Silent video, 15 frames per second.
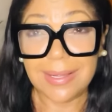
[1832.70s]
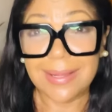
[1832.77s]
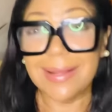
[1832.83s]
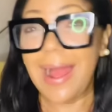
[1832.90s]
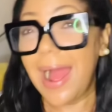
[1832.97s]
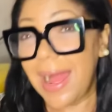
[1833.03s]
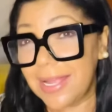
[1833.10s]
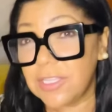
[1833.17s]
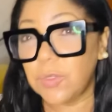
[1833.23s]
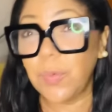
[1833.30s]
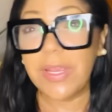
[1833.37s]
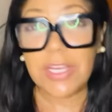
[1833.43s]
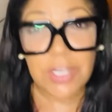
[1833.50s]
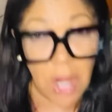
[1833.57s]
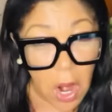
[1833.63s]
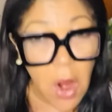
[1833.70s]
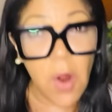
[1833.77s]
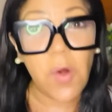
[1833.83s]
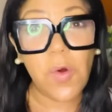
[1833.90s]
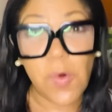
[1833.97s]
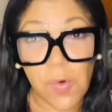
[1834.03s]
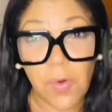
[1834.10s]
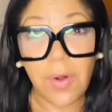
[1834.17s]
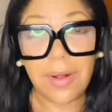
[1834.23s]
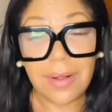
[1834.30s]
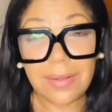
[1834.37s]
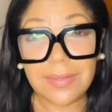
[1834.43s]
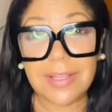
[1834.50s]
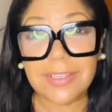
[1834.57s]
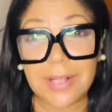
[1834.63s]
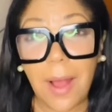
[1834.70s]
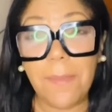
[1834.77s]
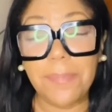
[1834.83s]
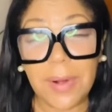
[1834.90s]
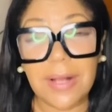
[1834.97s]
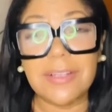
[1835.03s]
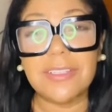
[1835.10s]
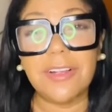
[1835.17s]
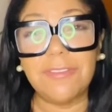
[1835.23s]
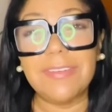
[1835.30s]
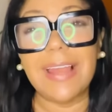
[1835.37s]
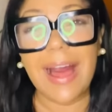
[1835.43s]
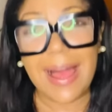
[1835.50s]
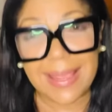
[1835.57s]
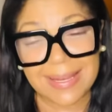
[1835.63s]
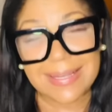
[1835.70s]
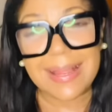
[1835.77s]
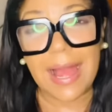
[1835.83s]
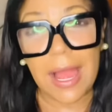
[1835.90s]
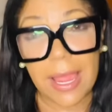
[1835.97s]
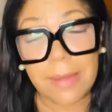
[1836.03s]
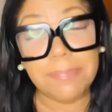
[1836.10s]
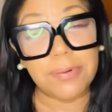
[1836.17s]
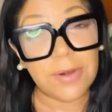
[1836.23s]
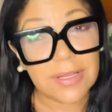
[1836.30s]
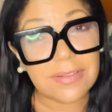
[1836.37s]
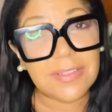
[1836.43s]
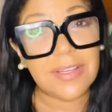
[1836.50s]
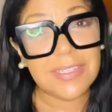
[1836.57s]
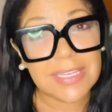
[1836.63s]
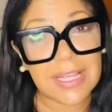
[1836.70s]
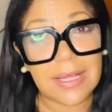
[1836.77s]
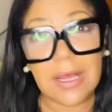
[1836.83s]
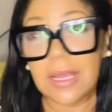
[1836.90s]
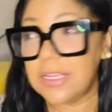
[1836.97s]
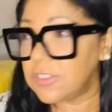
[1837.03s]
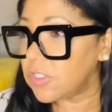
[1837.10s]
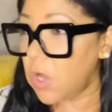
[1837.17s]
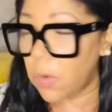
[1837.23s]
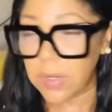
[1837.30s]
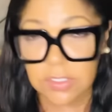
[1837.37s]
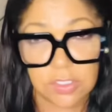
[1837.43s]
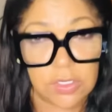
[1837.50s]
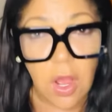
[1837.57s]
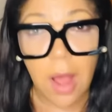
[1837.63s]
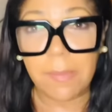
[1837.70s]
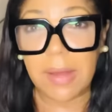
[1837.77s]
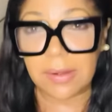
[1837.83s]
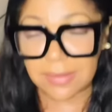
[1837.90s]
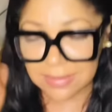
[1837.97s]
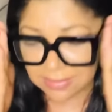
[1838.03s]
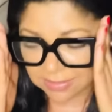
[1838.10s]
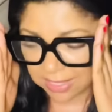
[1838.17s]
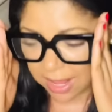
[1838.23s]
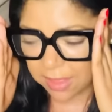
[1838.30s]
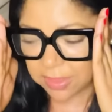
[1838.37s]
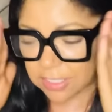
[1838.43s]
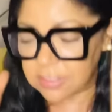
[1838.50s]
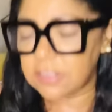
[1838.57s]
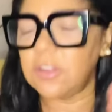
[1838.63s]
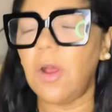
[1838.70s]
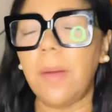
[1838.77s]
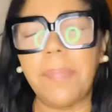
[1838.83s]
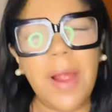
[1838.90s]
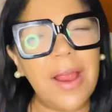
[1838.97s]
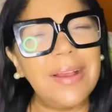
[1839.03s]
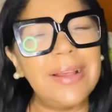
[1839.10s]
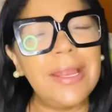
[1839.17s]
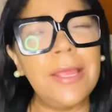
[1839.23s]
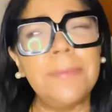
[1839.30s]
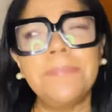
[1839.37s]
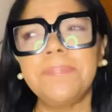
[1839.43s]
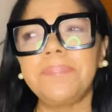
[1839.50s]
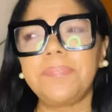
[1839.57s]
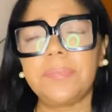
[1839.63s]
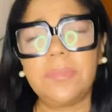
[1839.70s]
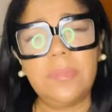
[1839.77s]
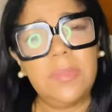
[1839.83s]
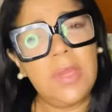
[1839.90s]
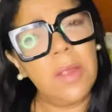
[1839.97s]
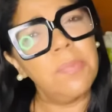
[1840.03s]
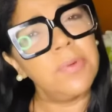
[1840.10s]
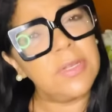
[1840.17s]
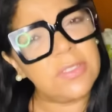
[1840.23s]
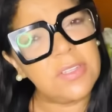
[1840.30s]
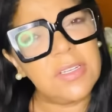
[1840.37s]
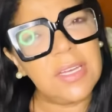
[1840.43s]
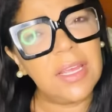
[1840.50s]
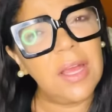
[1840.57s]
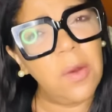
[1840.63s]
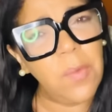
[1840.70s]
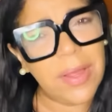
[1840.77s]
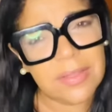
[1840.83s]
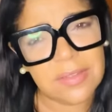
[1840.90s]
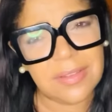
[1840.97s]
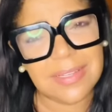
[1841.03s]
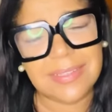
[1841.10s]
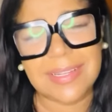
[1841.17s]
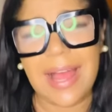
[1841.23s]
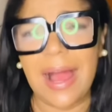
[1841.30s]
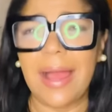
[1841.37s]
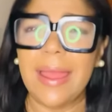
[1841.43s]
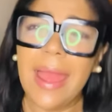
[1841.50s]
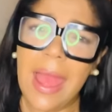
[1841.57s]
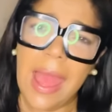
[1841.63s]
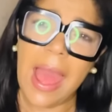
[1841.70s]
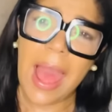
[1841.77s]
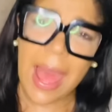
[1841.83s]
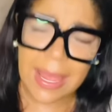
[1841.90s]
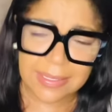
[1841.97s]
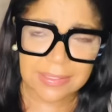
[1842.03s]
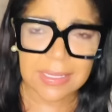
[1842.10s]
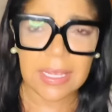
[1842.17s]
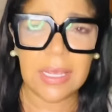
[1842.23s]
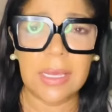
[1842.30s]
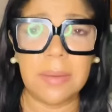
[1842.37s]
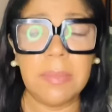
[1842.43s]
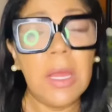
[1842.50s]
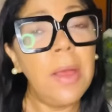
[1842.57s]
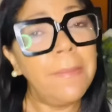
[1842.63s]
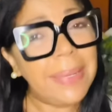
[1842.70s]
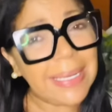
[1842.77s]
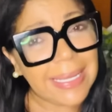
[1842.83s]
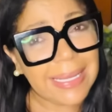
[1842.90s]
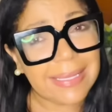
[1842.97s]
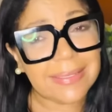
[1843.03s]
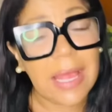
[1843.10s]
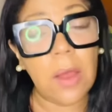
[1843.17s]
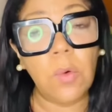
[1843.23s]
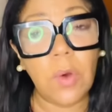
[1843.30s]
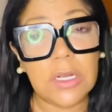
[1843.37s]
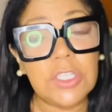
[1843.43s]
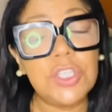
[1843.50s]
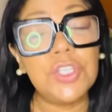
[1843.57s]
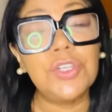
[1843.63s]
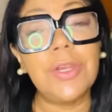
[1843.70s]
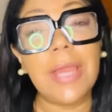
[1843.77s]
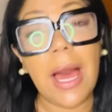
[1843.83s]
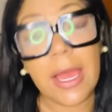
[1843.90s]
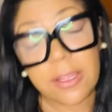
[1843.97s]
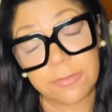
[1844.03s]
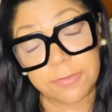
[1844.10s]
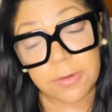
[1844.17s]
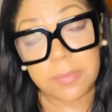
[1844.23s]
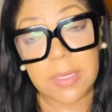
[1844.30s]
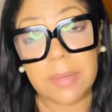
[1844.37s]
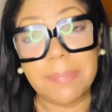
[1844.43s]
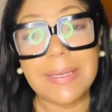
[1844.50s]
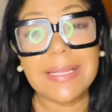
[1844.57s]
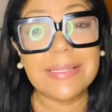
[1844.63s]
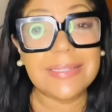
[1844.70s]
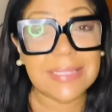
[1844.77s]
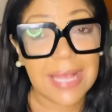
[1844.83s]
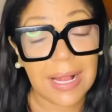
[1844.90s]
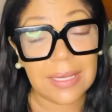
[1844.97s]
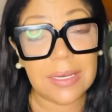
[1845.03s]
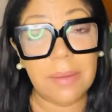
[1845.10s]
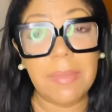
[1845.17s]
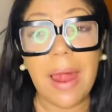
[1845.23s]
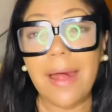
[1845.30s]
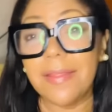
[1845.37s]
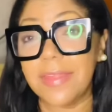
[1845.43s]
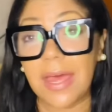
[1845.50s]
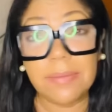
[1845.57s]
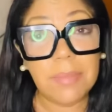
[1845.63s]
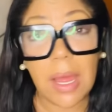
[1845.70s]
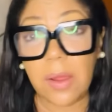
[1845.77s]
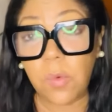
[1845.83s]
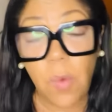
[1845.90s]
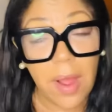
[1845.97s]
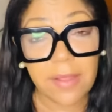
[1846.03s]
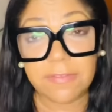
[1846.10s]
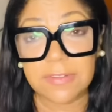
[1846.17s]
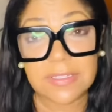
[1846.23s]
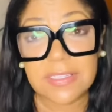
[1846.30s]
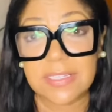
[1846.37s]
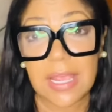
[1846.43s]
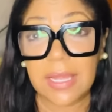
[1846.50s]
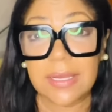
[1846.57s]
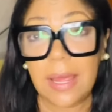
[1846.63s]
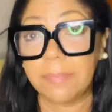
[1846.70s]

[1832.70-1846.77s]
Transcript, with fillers: Guys, we know this compulsive lying guy, Prince Odinga, is going to come out and say this. So apparently, Prince Odinga went to this guy, asked him, please, I want you to lie for me. Please tell him that my wife is dead.